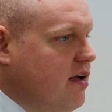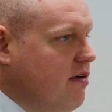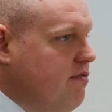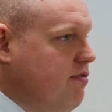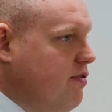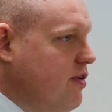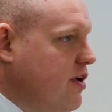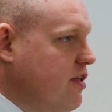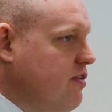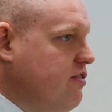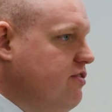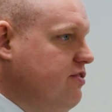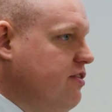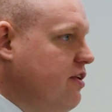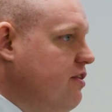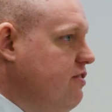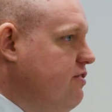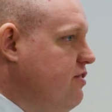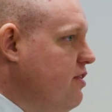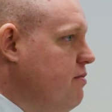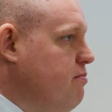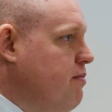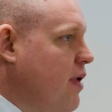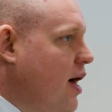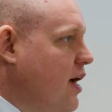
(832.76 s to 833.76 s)
For
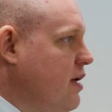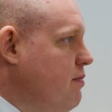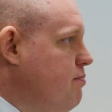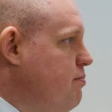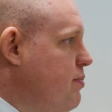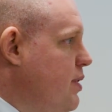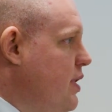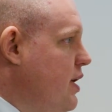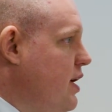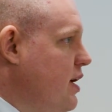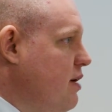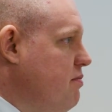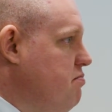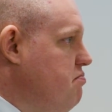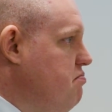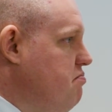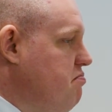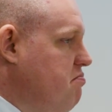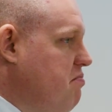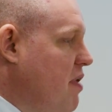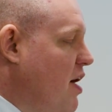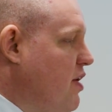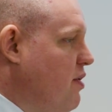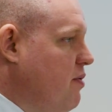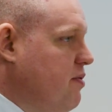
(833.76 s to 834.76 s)
instance, it might be,
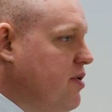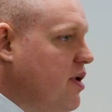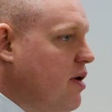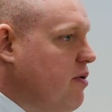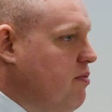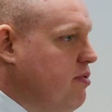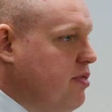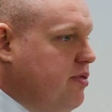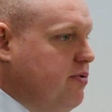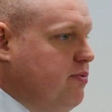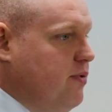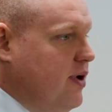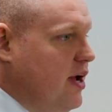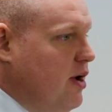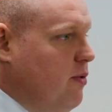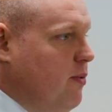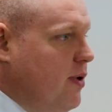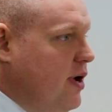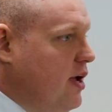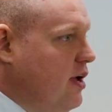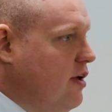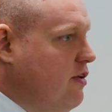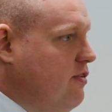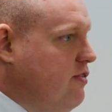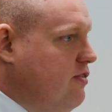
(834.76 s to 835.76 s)
3
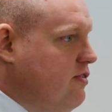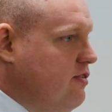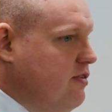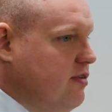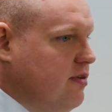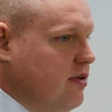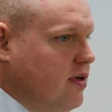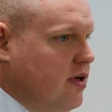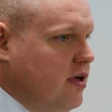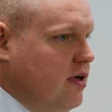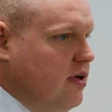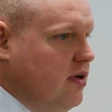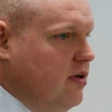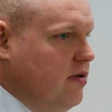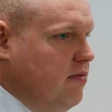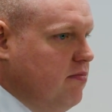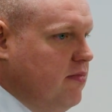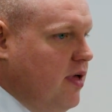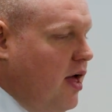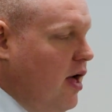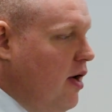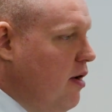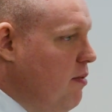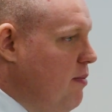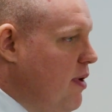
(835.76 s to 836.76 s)
weeks
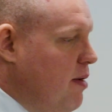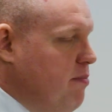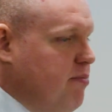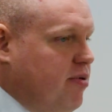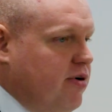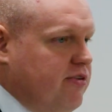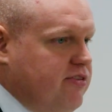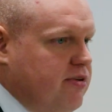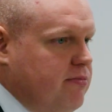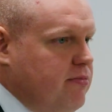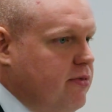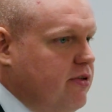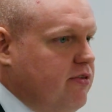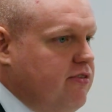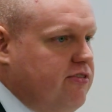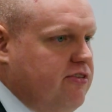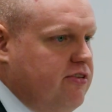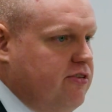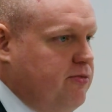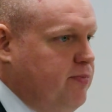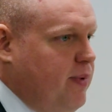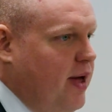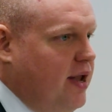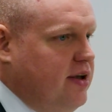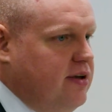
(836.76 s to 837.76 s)
imprisonment
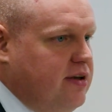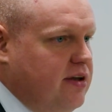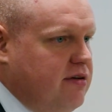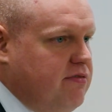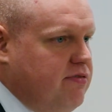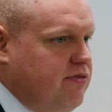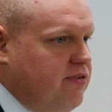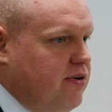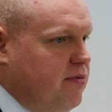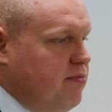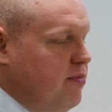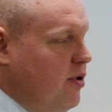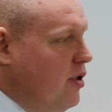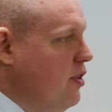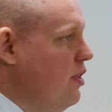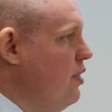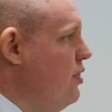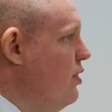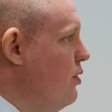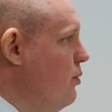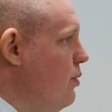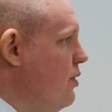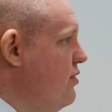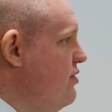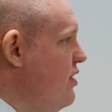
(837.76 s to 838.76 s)
suspended for a
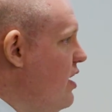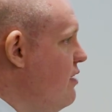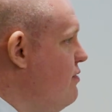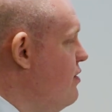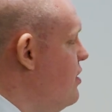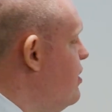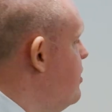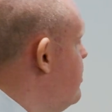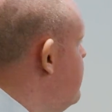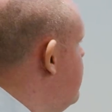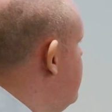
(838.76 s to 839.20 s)
month or whatever.